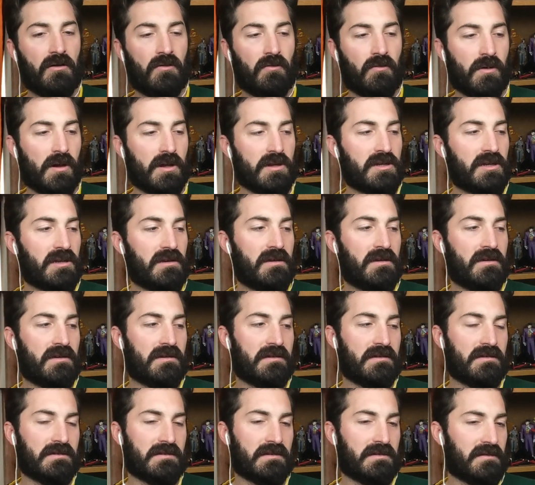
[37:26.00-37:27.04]
which
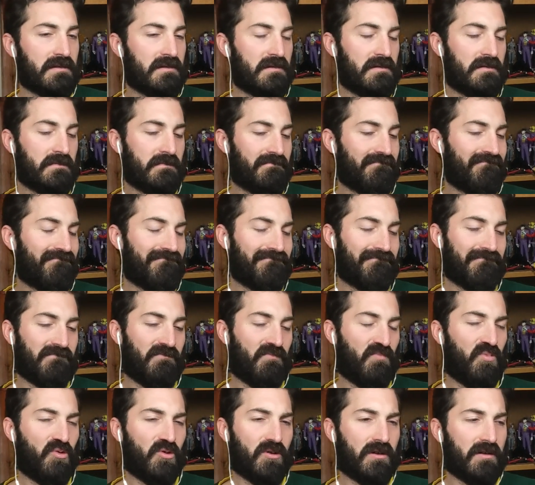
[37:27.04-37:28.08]
is
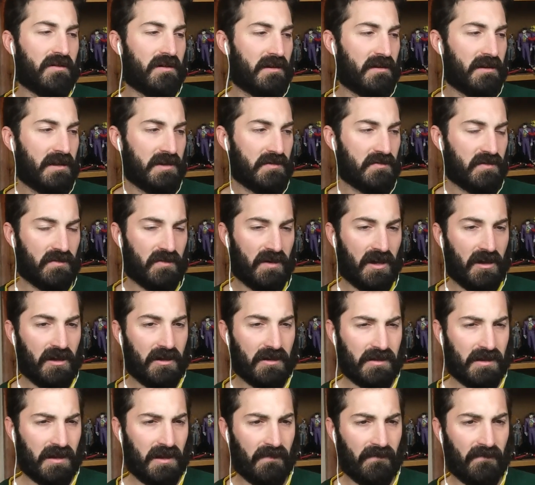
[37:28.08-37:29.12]
brilliant. He's one of my
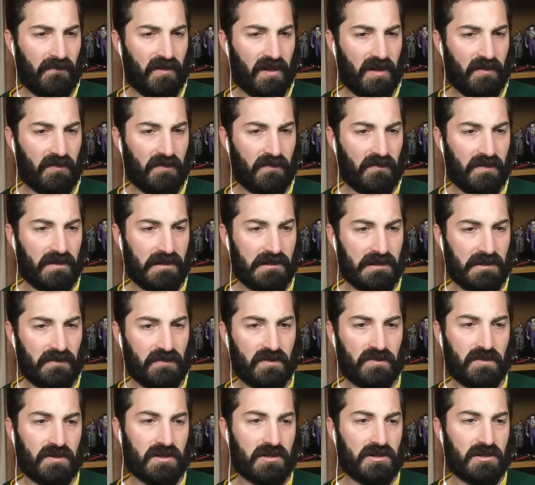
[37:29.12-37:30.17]
all-time favorite villains
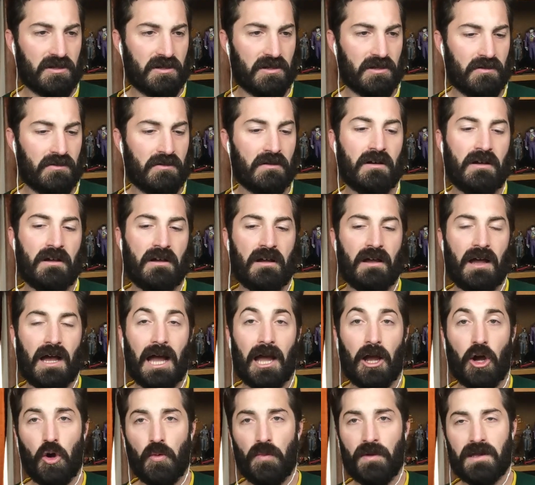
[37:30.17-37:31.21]
from the show.
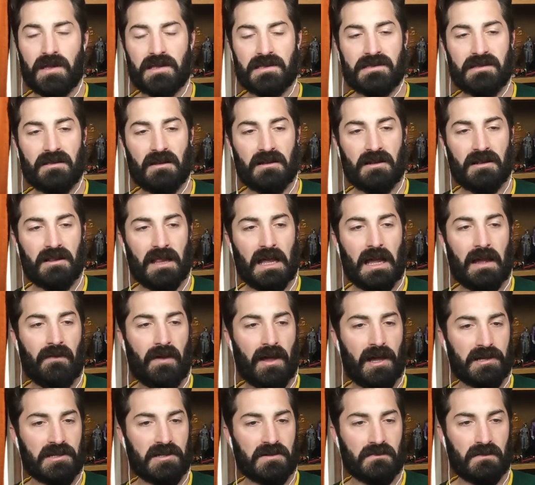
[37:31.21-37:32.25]
I hope he gets done in live
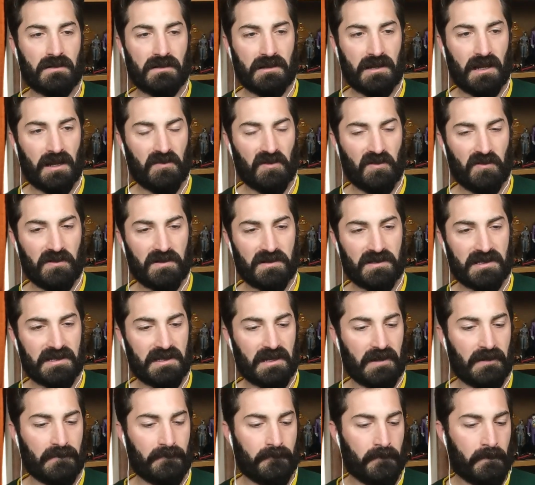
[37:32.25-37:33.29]
action one day, but we'll see.
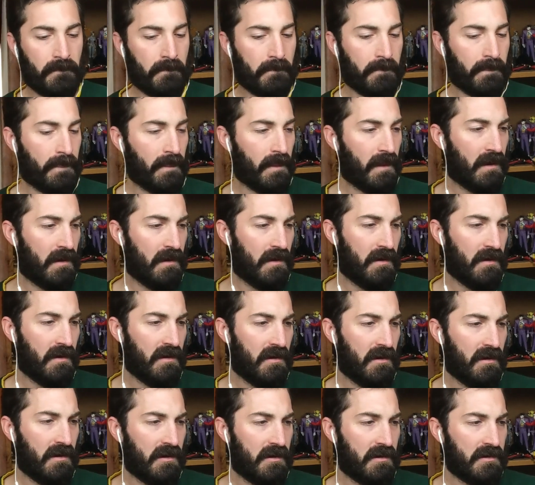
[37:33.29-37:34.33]

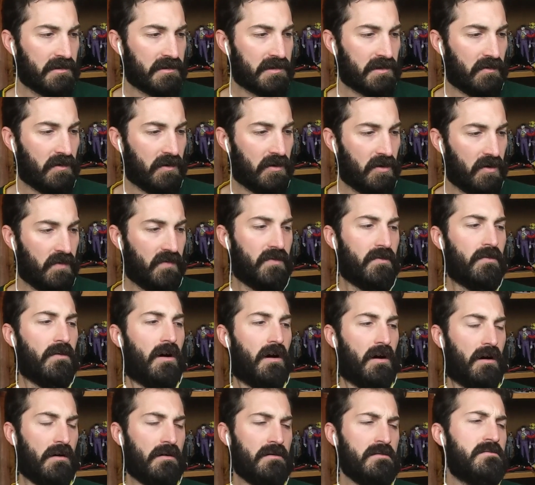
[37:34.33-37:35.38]
So
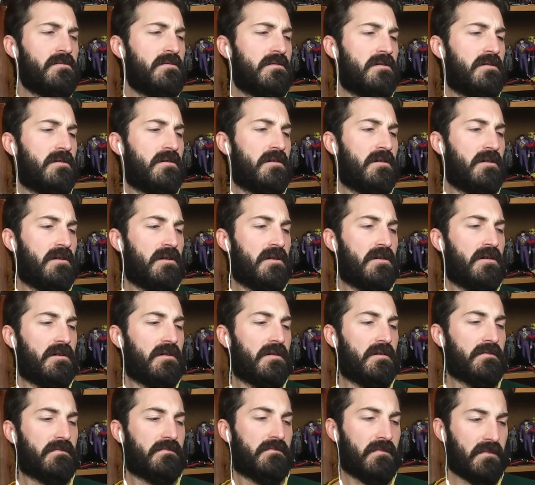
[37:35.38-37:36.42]
overall,
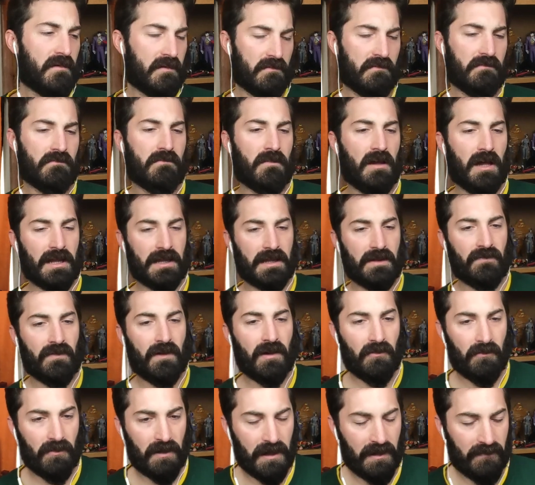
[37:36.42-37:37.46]
I give
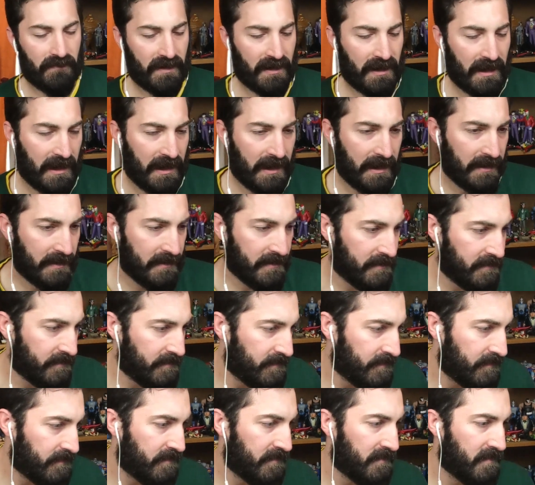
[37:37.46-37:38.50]
that wave a 9.
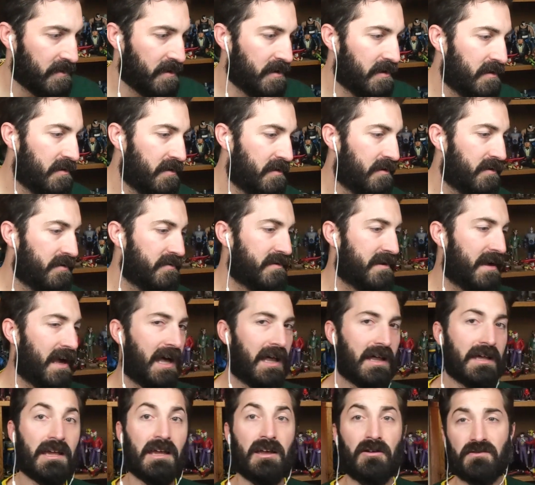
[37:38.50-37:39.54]

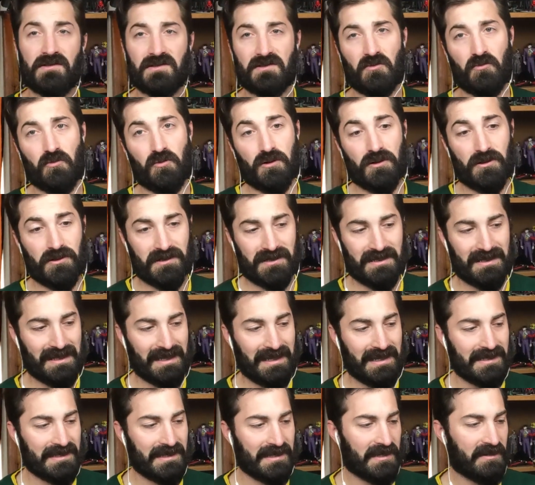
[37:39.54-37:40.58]
Talia was the worst,
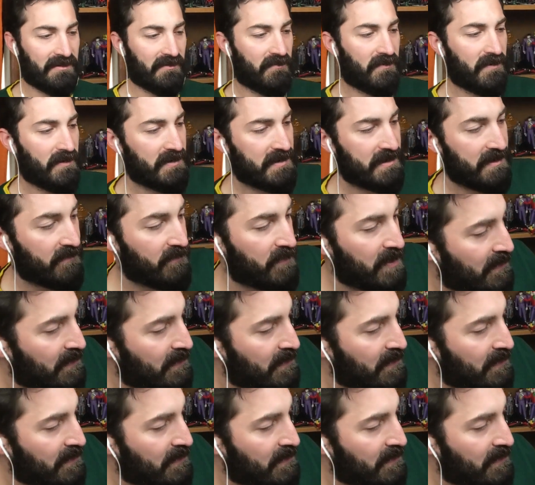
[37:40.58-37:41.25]
easily the worst, and